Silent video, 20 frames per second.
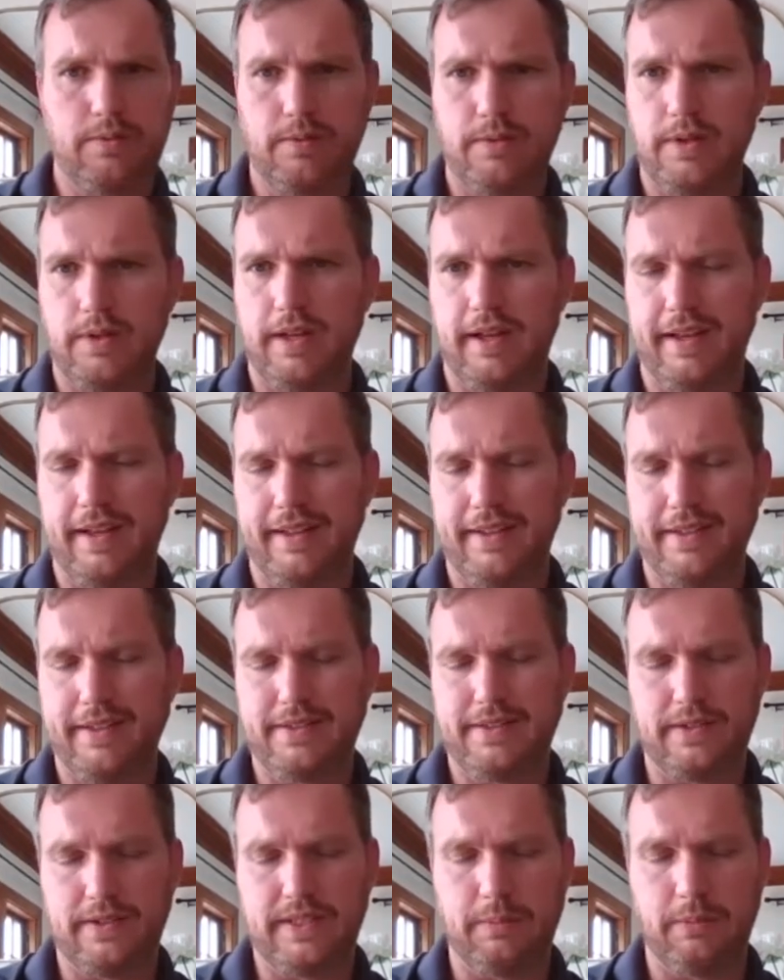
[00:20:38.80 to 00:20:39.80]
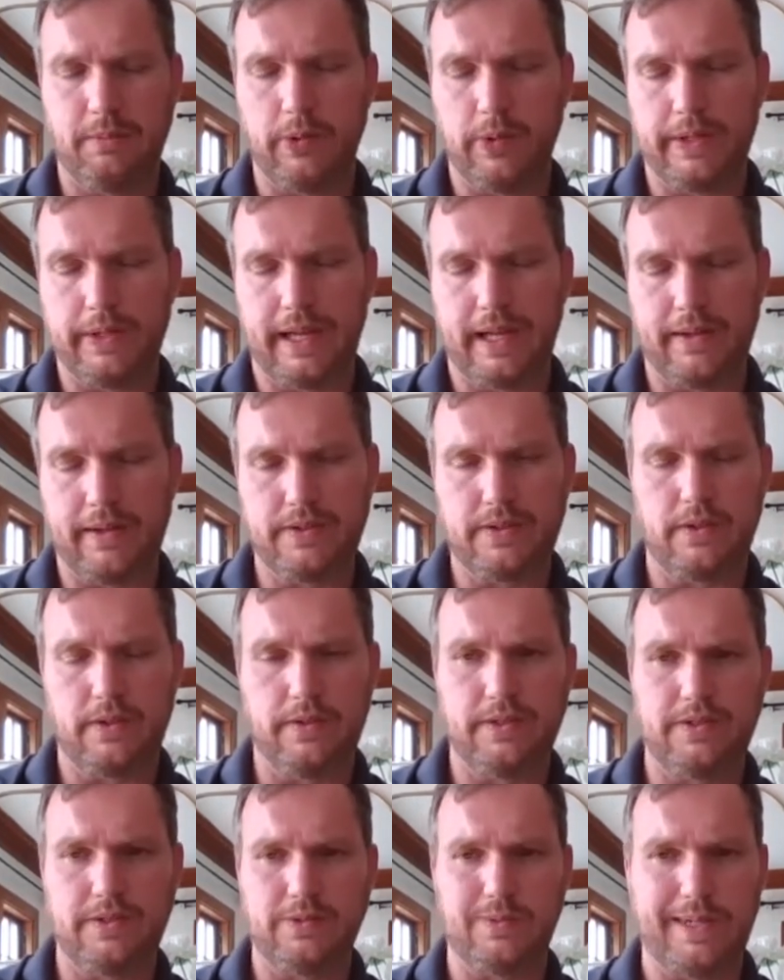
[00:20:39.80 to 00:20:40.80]
our demo account. So
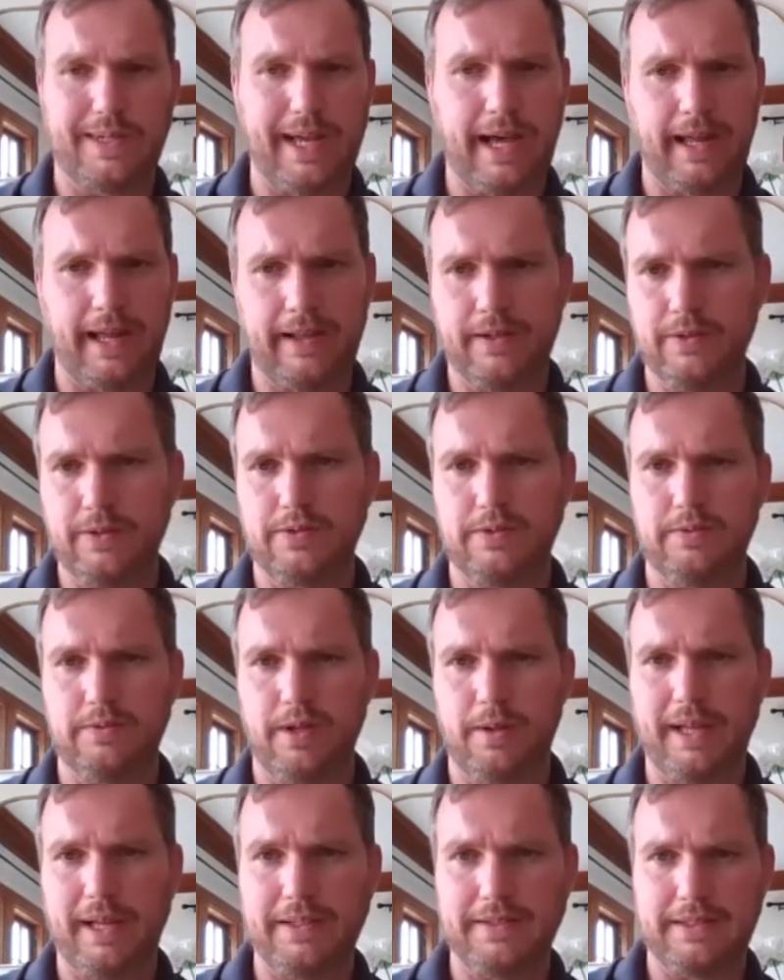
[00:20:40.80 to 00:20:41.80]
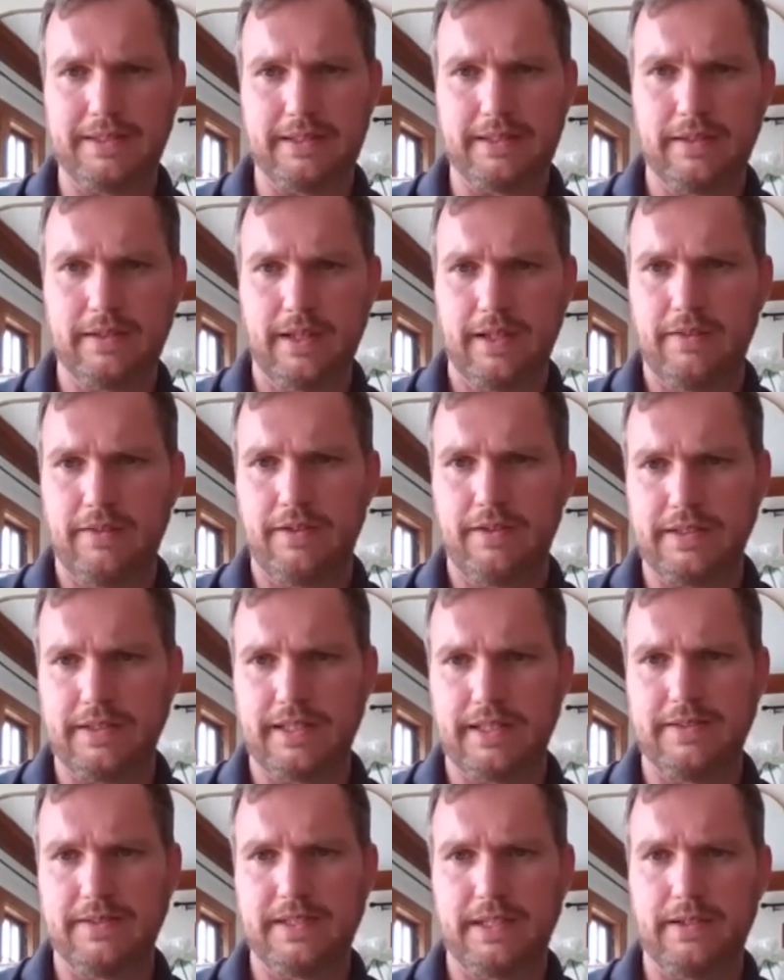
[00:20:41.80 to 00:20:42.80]
this is Renata, who's amazing. You guys
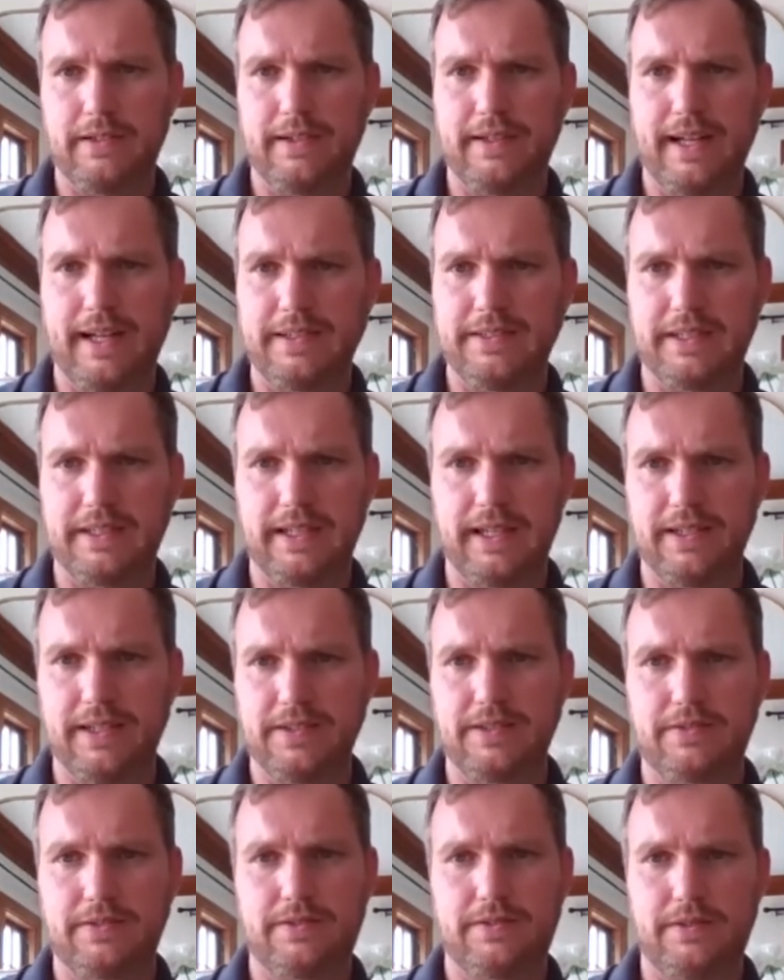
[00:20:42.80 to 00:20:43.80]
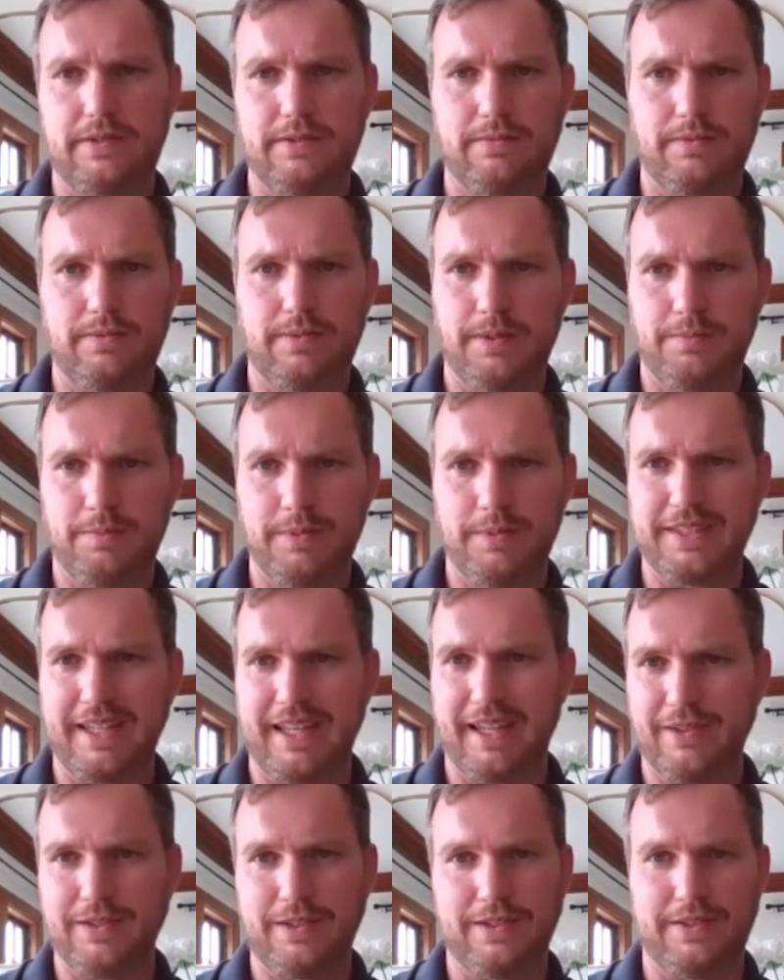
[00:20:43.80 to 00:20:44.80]
didn't see her at ICS. You missed
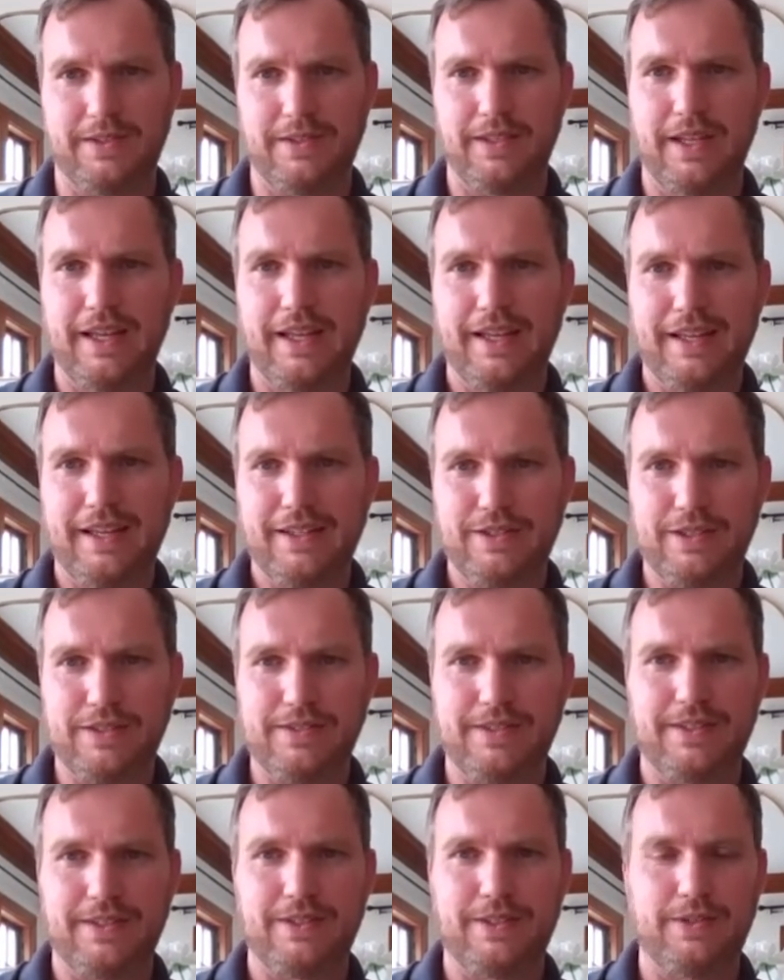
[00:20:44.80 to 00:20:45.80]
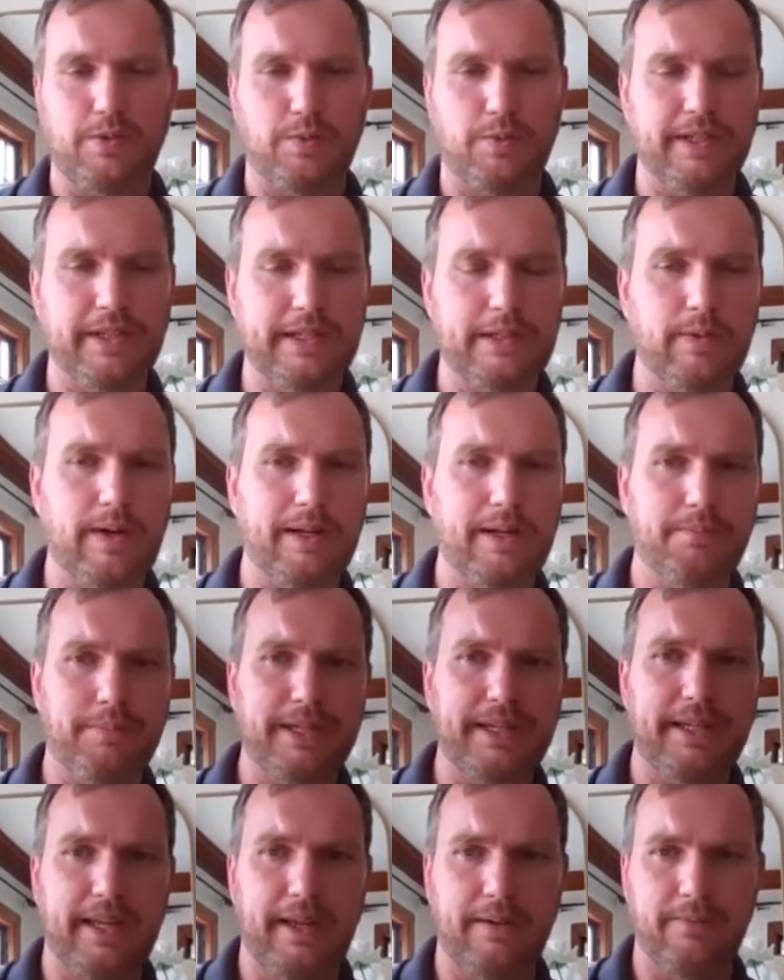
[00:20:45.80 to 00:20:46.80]
out. She's a really great
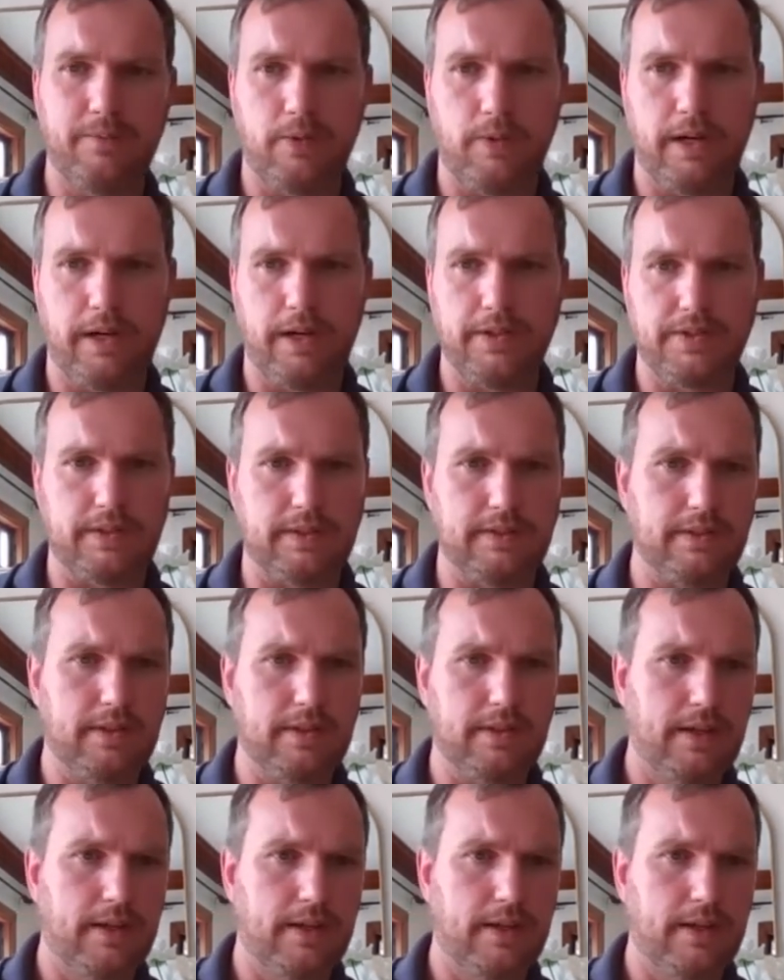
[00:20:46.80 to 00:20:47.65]
BDM for us, and